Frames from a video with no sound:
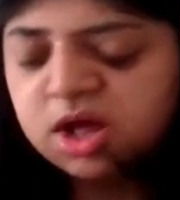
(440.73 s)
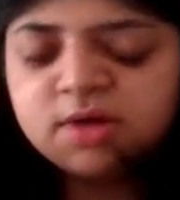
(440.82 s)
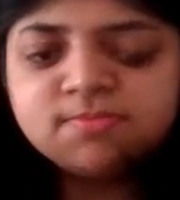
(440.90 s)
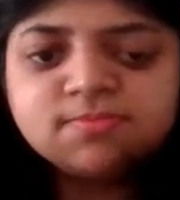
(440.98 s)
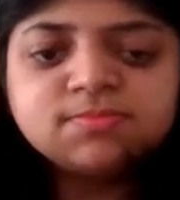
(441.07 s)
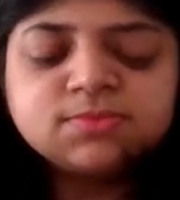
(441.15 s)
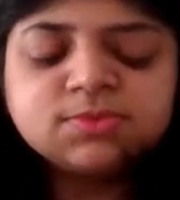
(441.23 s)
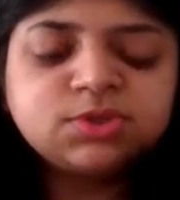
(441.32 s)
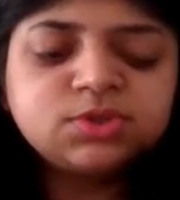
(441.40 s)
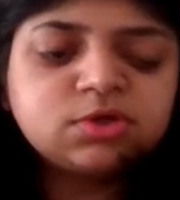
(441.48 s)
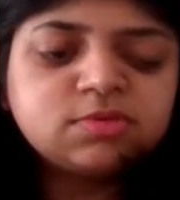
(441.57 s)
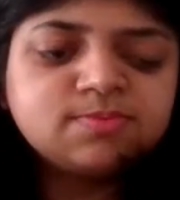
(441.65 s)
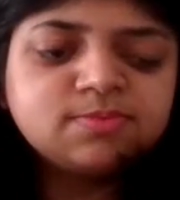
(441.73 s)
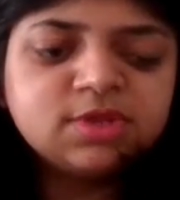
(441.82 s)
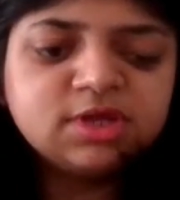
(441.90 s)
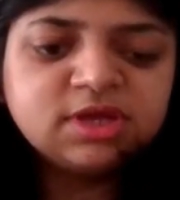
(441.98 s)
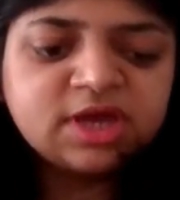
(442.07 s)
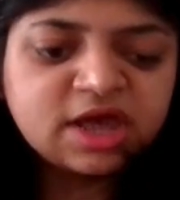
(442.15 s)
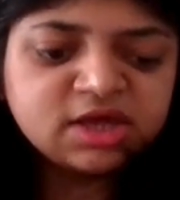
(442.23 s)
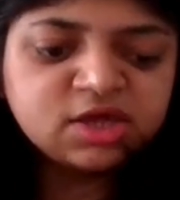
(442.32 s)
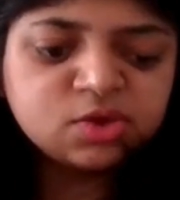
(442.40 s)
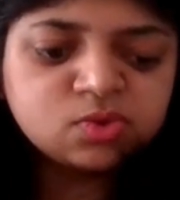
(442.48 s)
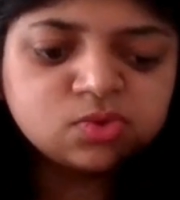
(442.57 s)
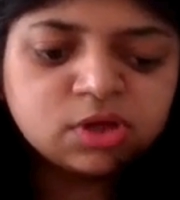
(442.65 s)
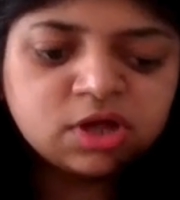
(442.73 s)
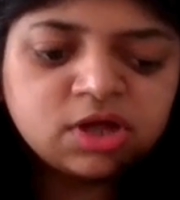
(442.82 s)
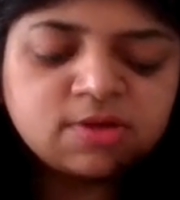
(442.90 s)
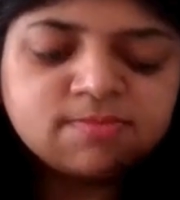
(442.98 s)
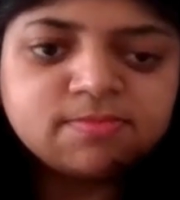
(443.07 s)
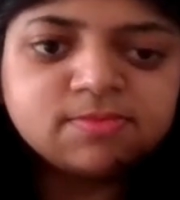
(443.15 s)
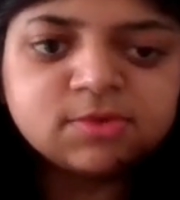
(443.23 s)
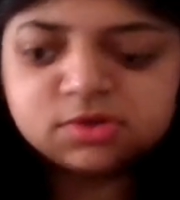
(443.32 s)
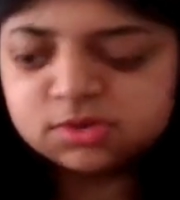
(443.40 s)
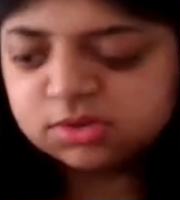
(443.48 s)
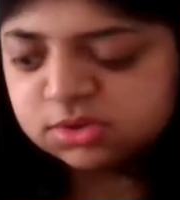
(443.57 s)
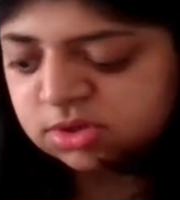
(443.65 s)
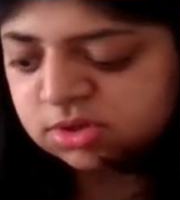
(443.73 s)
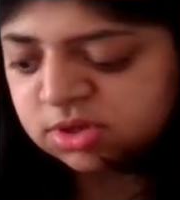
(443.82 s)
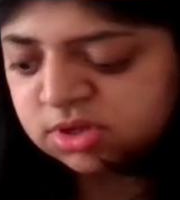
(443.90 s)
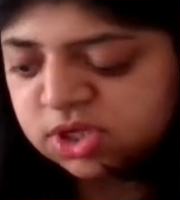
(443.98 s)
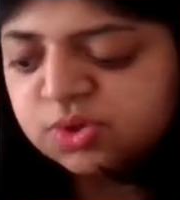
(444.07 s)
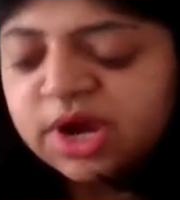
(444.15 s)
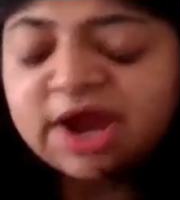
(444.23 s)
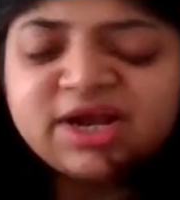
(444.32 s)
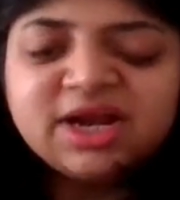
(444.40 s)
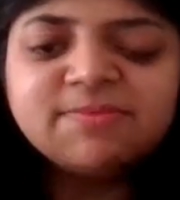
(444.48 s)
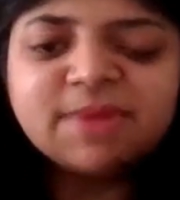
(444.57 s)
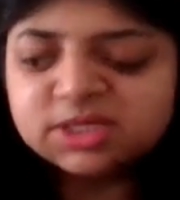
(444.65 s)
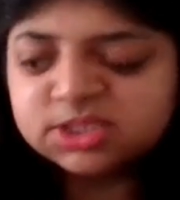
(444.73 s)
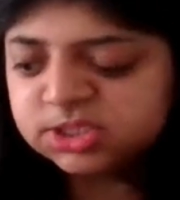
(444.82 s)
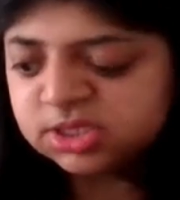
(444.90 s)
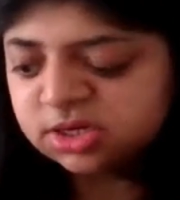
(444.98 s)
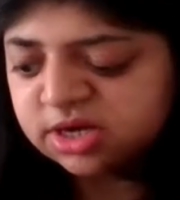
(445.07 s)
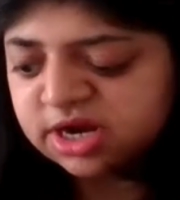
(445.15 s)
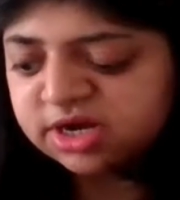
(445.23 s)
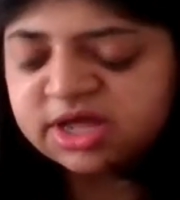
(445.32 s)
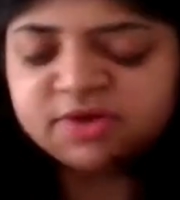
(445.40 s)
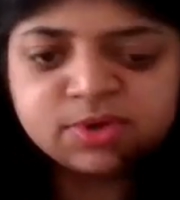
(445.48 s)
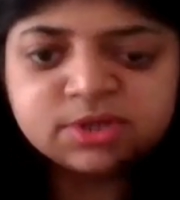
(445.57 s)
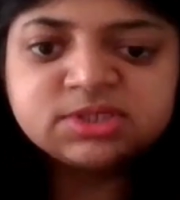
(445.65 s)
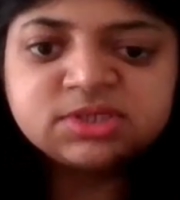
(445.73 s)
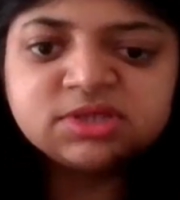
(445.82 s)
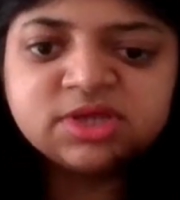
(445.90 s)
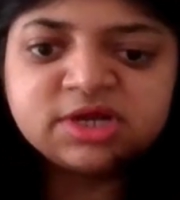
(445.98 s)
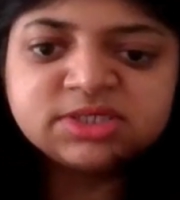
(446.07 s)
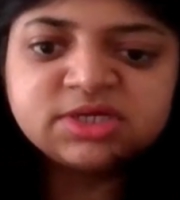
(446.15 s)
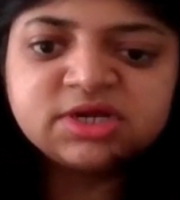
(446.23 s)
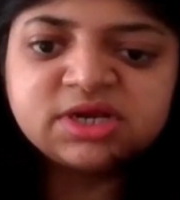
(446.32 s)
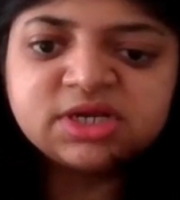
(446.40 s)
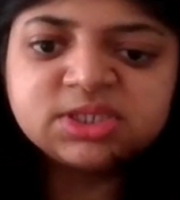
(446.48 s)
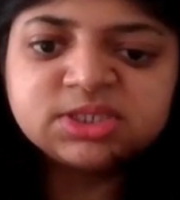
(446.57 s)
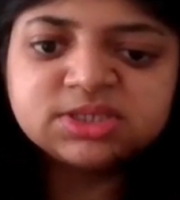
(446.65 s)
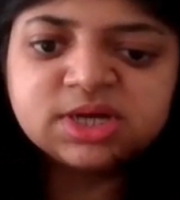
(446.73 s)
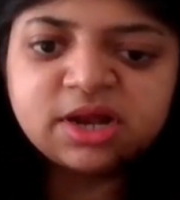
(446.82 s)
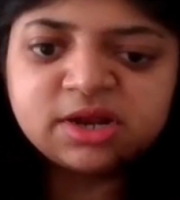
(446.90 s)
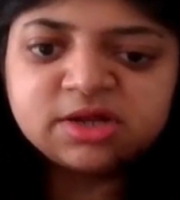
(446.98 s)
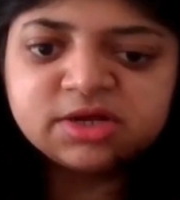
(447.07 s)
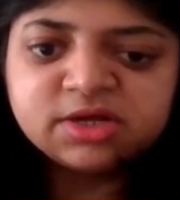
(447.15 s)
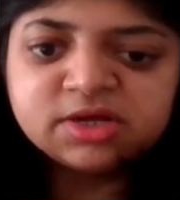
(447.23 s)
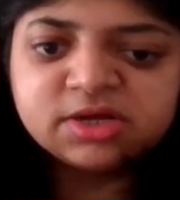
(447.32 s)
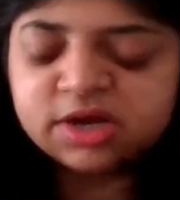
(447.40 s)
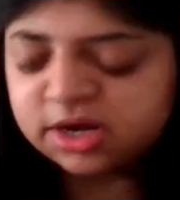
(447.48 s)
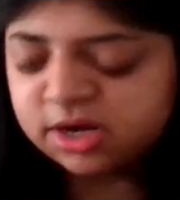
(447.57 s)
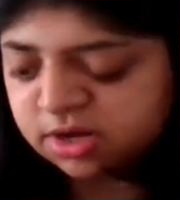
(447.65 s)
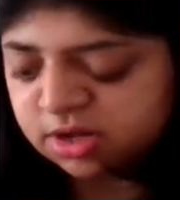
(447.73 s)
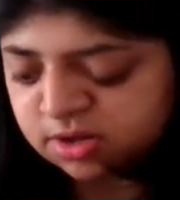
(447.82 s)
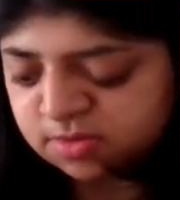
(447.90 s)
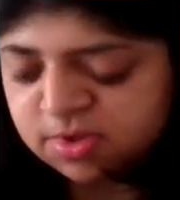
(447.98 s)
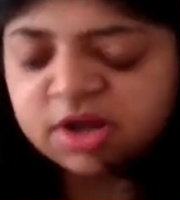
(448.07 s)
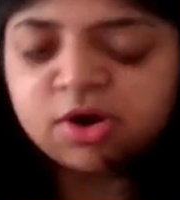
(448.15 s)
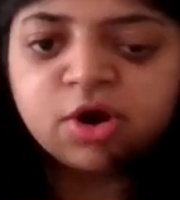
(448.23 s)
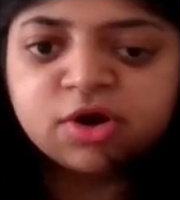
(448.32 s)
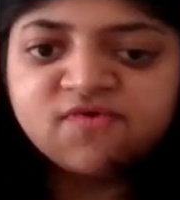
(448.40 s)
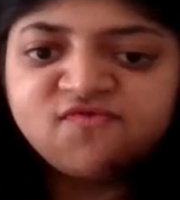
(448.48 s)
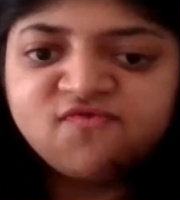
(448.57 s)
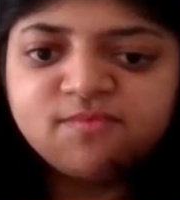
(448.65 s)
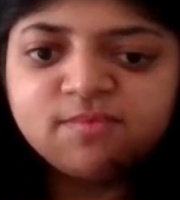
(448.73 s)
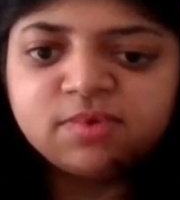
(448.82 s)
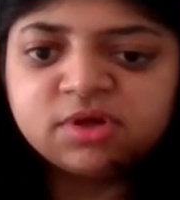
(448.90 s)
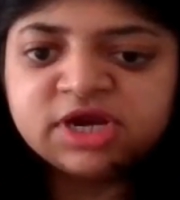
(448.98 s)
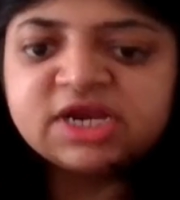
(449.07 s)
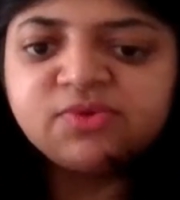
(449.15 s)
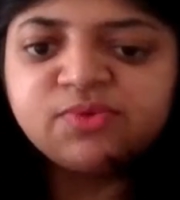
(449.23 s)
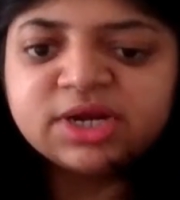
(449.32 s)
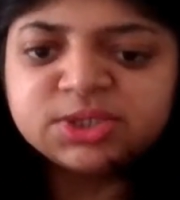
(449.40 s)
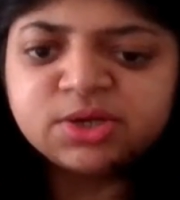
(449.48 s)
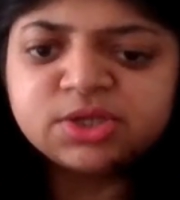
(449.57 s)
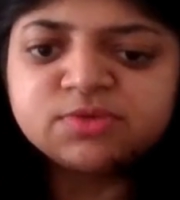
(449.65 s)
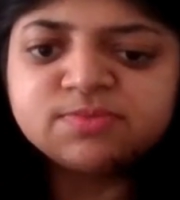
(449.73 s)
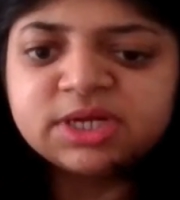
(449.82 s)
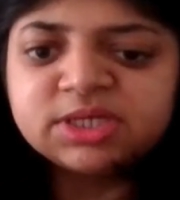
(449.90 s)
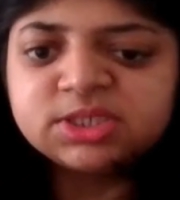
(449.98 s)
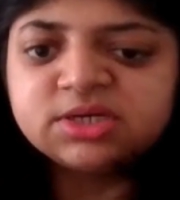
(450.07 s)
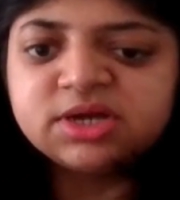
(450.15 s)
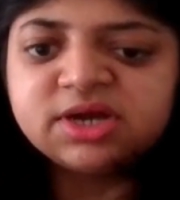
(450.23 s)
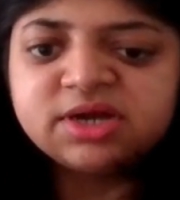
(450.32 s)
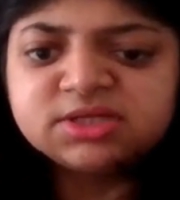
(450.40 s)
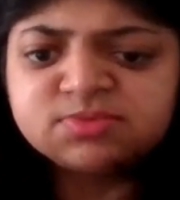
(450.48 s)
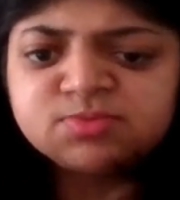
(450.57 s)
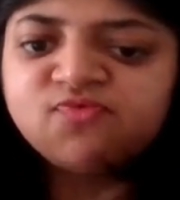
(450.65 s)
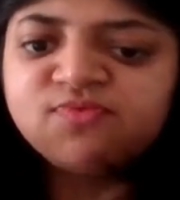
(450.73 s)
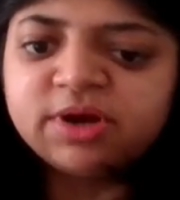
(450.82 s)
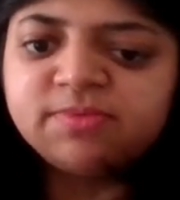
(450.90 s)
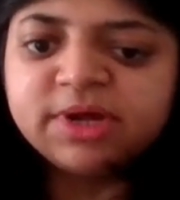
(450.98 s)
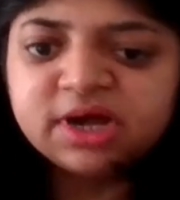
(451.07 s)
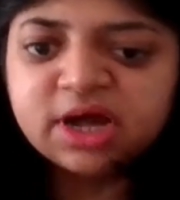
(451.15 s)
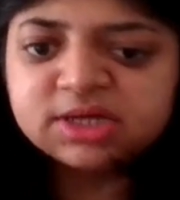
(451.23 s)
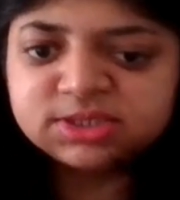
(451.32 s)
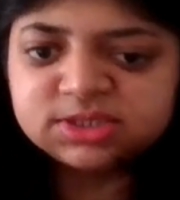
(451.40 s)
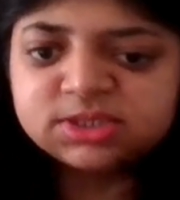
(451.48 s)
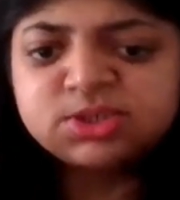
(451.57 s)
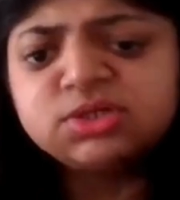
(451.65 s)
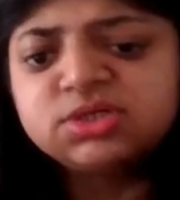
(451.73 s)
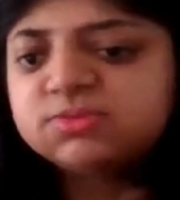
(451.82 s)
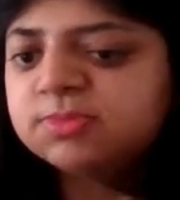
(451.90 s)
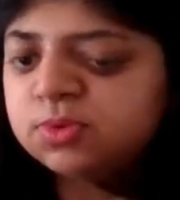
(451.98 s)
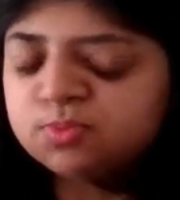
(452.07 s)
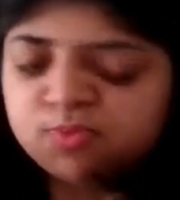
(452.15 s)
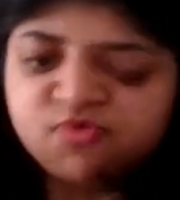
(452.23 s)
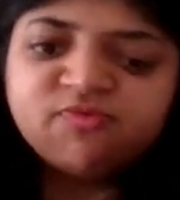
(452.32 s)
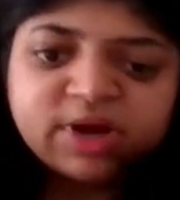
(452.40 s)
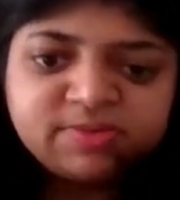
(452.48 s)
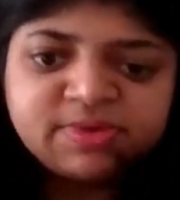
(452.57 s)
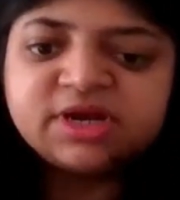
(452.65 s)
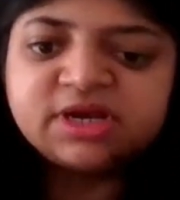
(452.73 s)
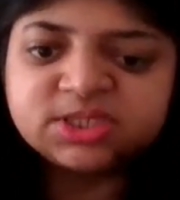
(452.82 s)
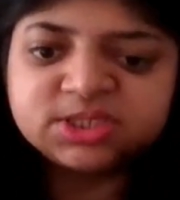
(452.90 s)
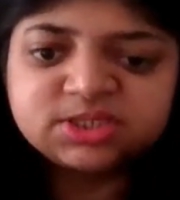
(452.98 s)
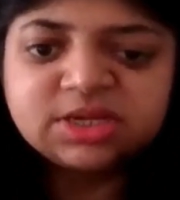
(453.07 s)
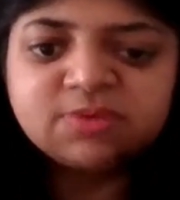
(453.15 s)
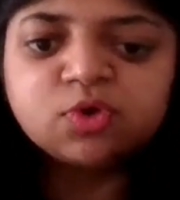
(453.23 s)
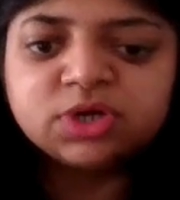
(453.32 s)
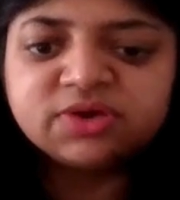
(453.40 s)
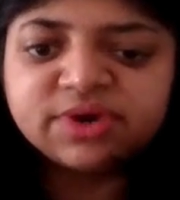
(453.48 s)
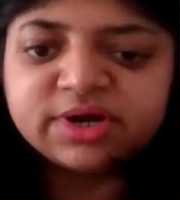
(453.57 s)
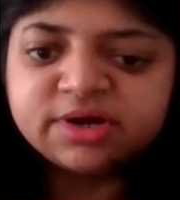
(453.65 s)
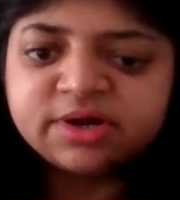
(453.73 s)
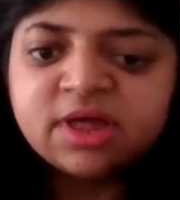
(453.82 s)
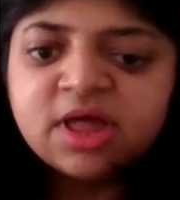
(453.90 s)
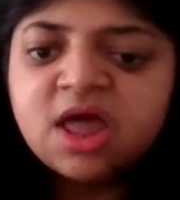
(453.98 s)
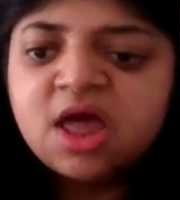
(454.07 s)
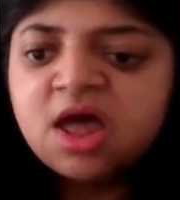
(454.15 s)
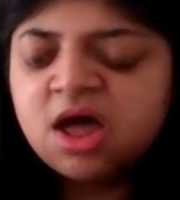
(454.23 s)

Um, so, yeah, you... Um... You rightly mentioned that there was a there is a religious color here, and uh, a lot of retweets also mentioned that this move might be casteist or this move might be religiously motivated.